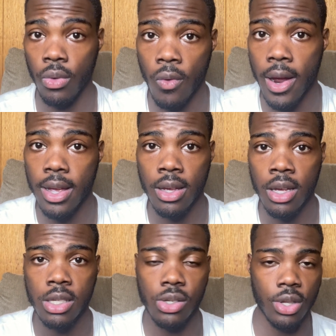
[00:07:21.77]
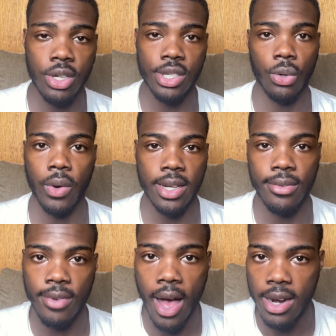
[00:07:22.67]
right? So there's a great
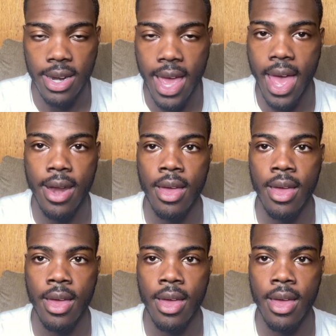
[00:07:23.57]
divide in that.